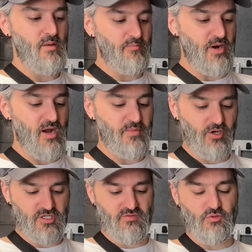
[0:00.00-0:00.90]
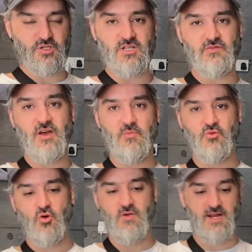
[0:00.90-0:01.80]
But because of all the stuff that I
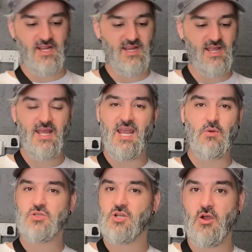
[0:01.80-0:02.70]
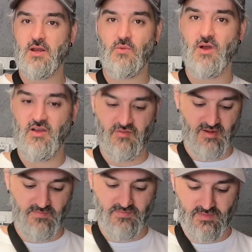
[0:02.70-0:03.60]
bought already, it was totally worth
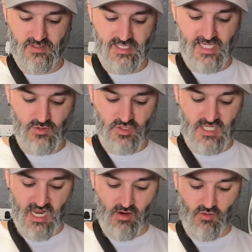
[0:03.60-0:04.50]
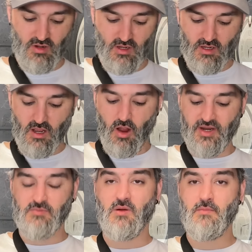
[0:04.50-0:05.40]
it. These will sell. I'll
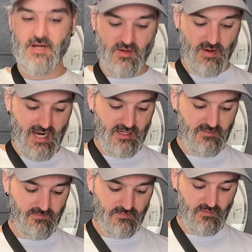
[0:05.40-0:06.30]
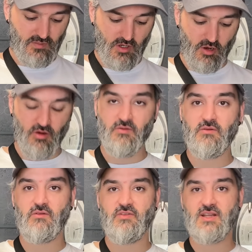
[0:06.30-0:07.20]
get my money back
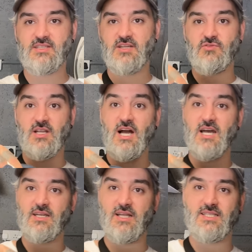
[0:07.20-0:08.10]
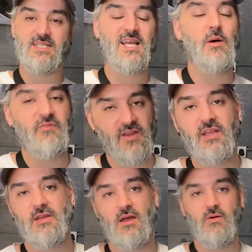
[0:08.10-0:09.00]
on Vinted regardless. This is how I'm
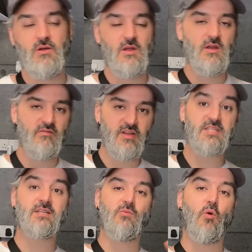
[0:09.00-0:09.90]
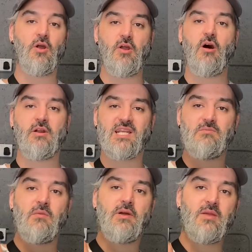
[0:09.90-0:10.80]
thinking now. Vinted and whatnot, I'd get
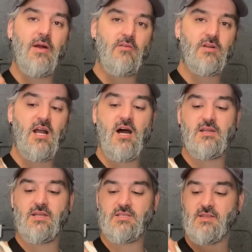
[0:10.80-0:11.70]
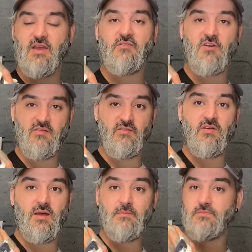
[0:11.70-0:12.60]
my money back regardless. I'd get a fiver for
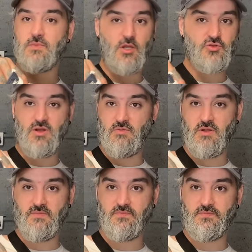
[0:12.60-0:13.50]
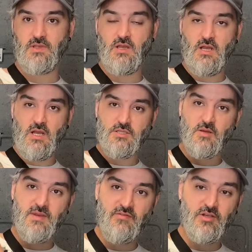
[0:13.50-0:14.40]
them, no drama. So
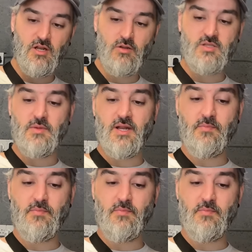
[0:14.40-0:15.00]
I'm never going to lose money.